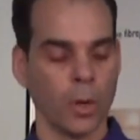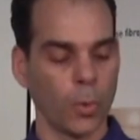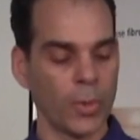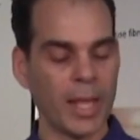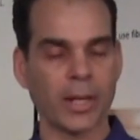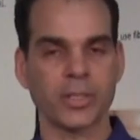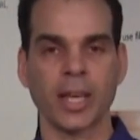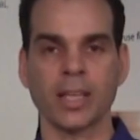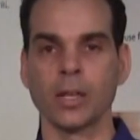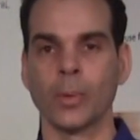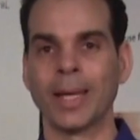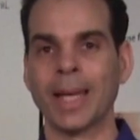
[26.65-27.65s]
without
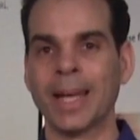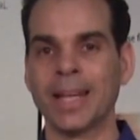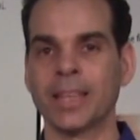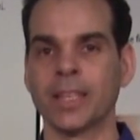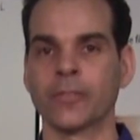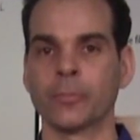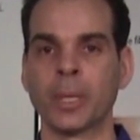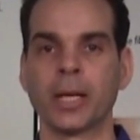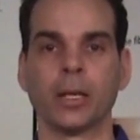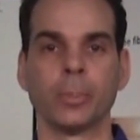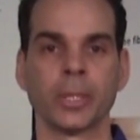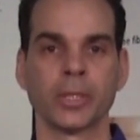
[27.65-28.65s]
taking away anything from the
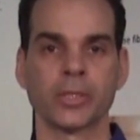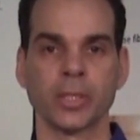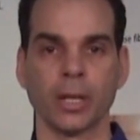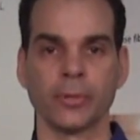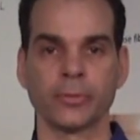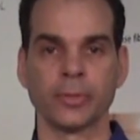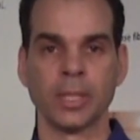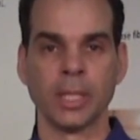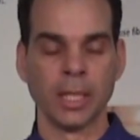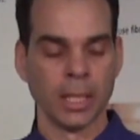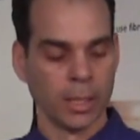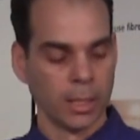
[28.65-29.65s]
helmet itself.
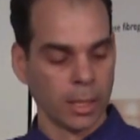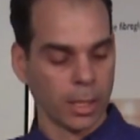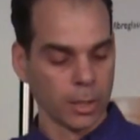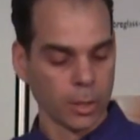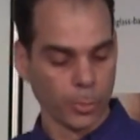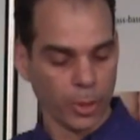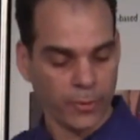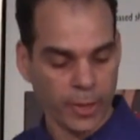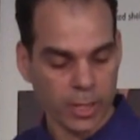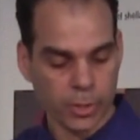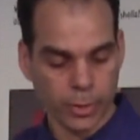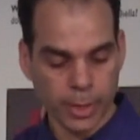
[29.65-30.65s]
A little brief
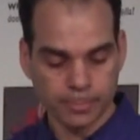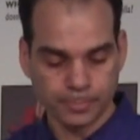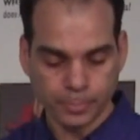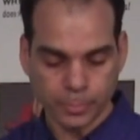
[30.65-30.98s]
history.